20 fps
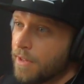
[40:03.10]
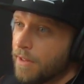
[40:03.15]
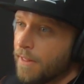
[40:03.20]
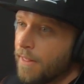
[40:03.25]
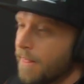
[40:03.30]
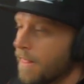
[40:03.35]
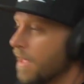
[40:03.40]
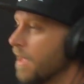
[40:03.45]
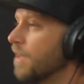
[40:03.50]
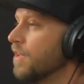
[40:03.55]

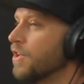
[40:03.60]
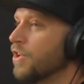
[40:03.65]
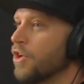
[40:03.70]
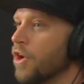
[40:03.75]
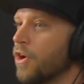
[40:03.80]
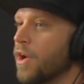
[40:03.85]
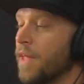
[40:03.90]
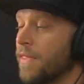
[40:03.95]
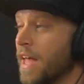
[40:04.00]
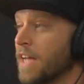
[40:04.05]
Yeah. You
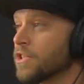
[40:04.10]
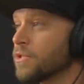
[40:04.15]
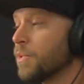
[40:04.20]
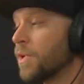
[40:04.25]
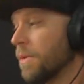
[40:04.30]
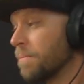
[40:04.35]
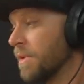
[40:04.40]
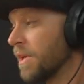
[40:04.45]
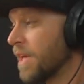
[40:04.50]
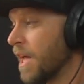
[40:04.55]
know, and that's
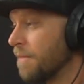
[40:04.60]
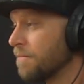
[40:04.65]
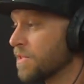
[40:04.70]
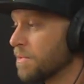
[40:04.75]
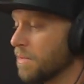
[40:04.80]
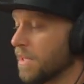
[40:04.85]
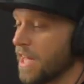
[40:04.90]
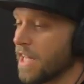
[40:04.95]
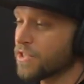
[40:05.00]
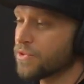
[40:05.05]
what it became to me.